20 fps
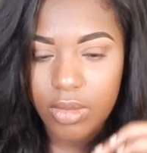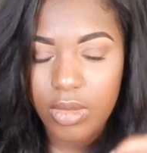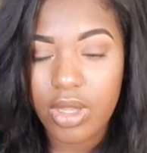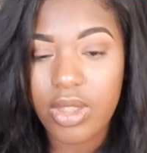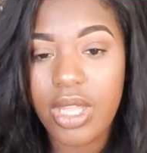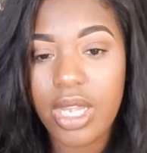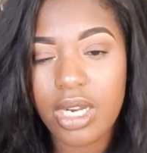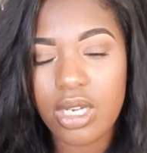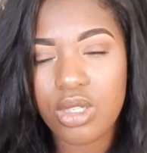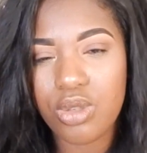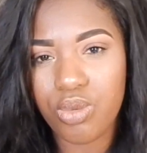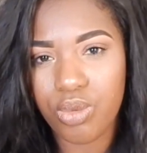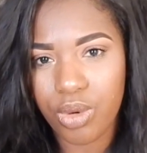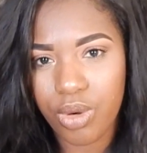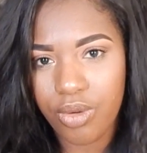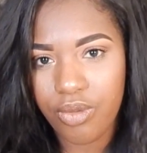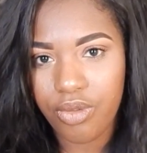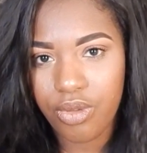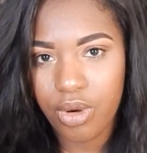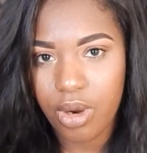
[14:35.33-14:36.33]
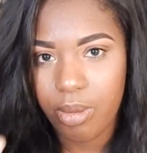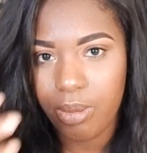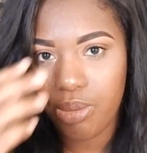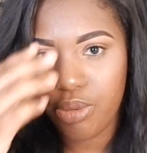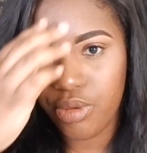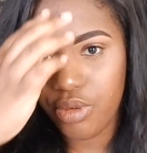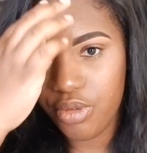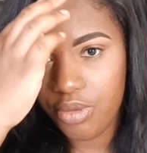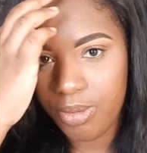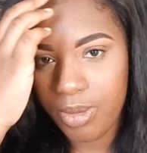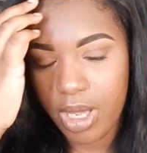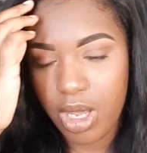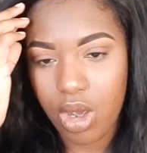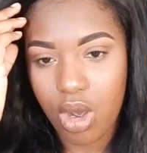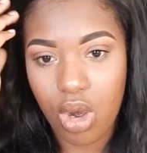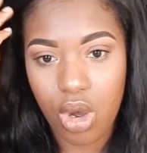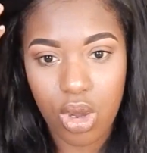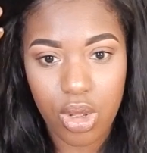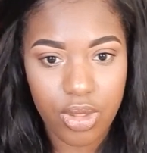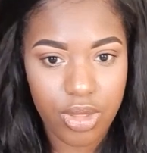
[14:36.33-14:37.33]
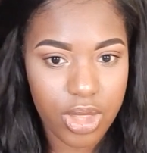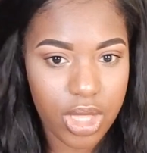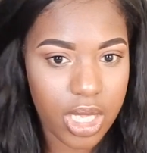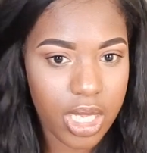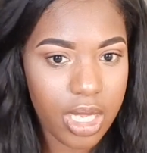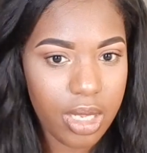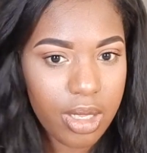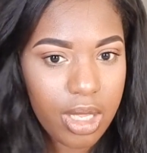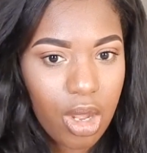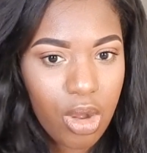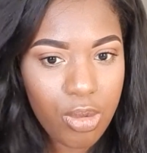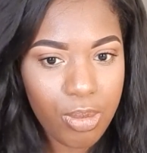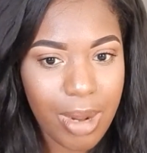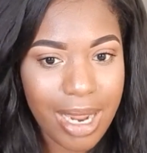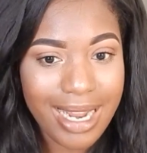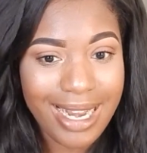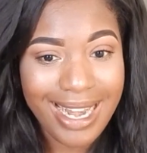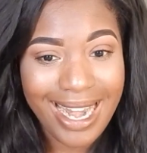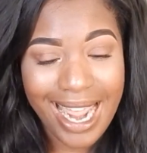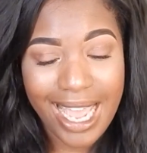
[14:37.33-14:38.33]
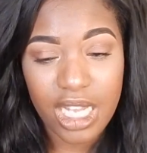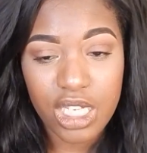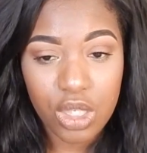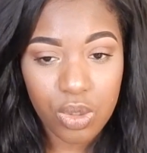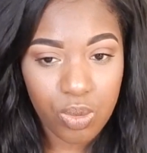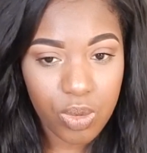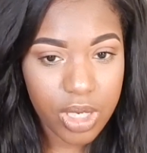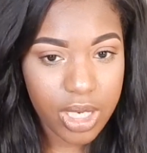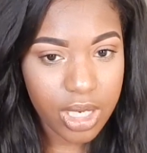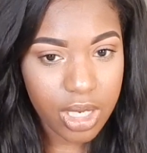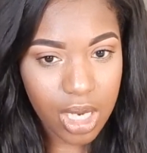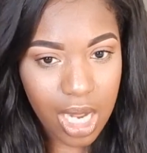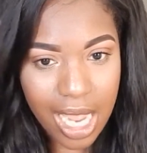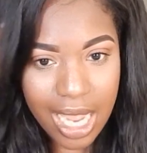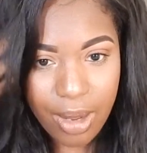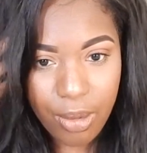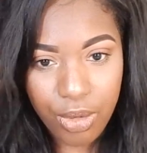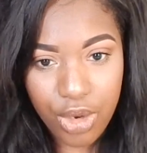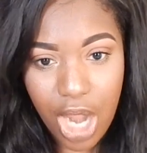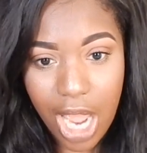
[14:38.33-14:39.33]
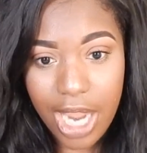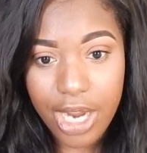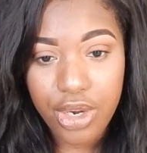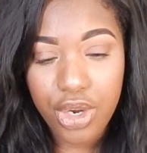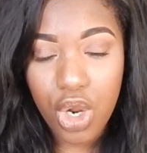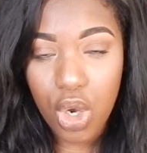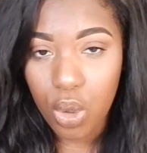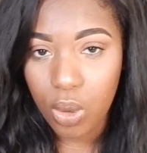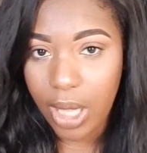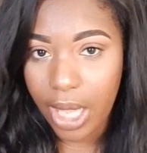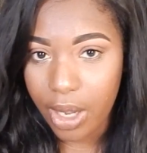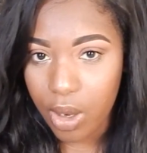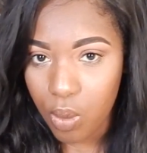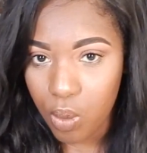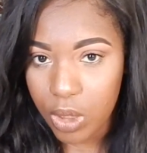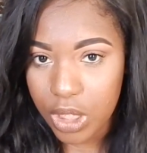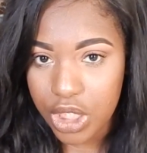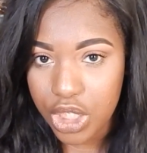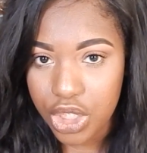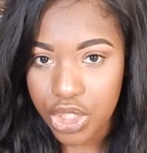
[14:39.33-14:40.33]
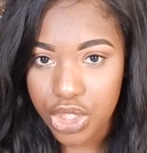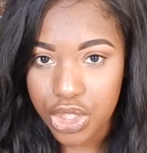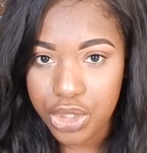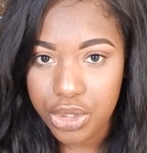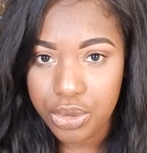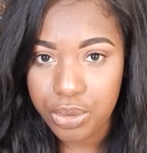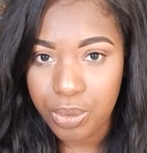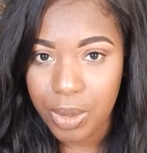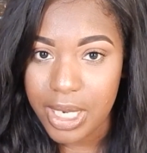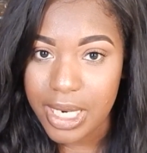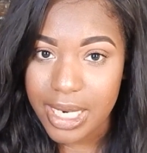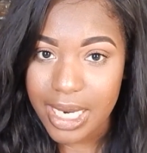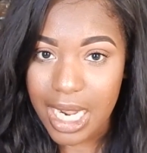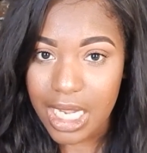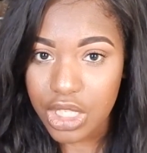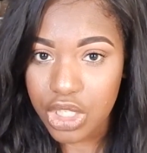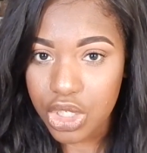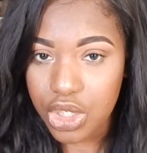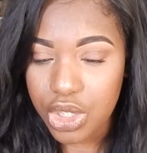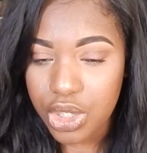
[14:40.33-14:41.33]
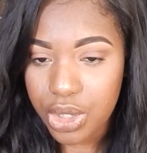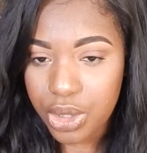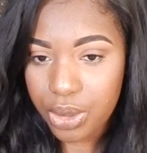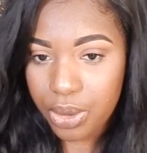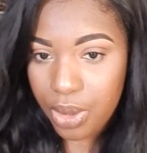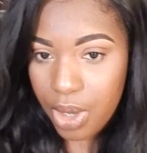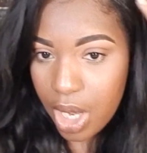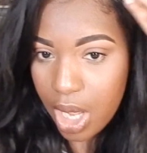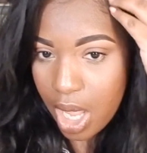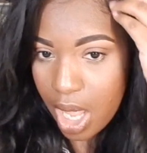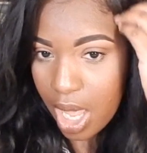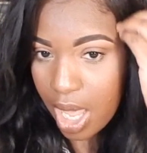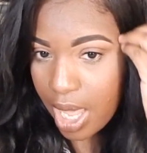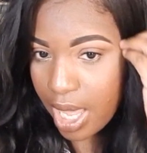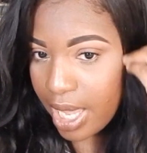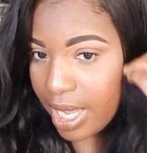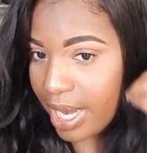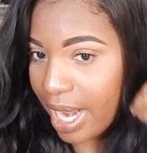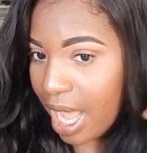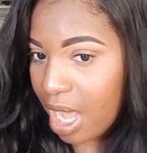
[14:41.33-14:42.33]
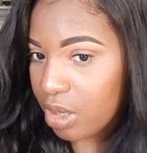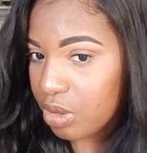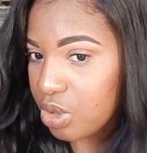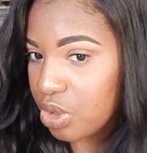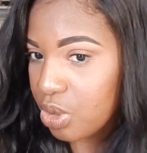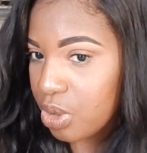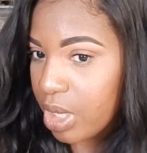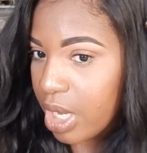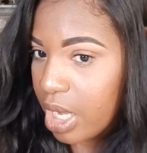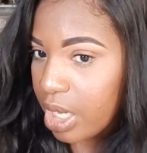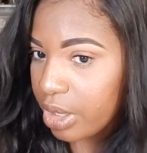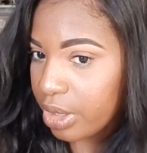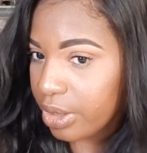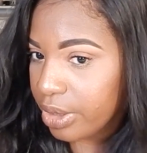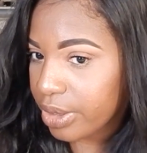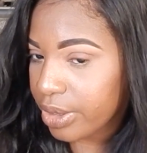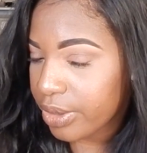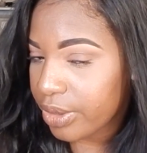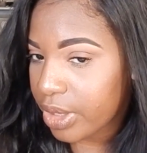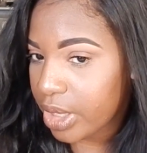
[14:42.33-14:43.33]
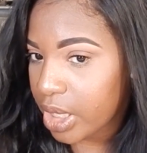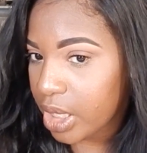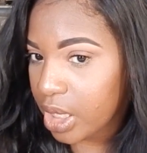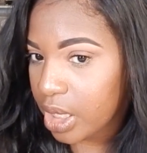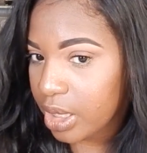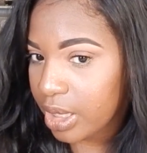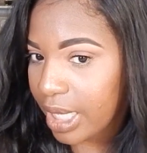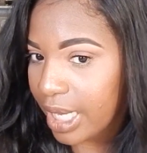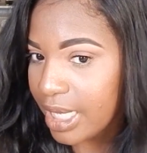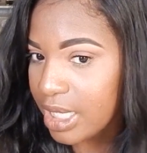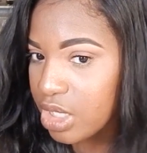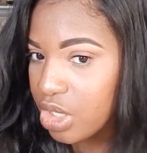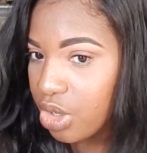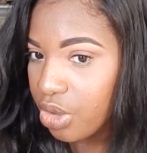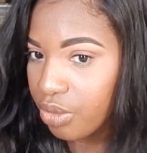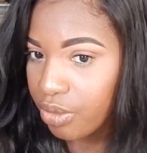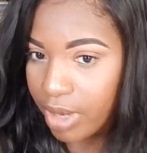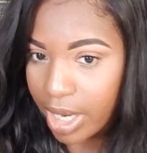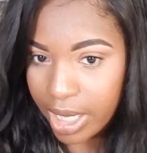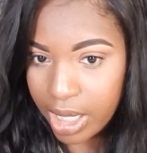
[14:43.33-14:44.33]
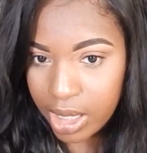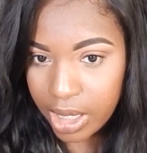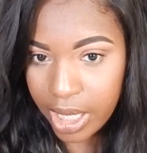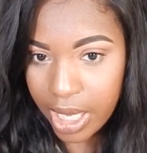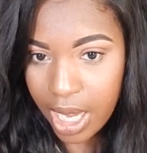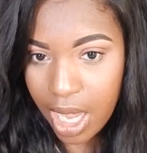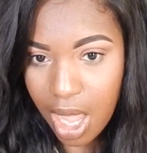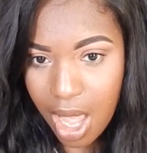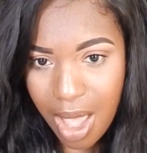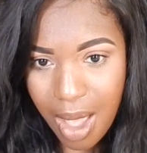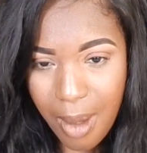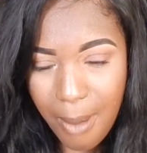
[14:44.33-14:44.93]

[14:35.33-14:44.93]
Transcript: There's room for improvement on my next one. I know like what to do, what not to do, and how to color the lace correctly.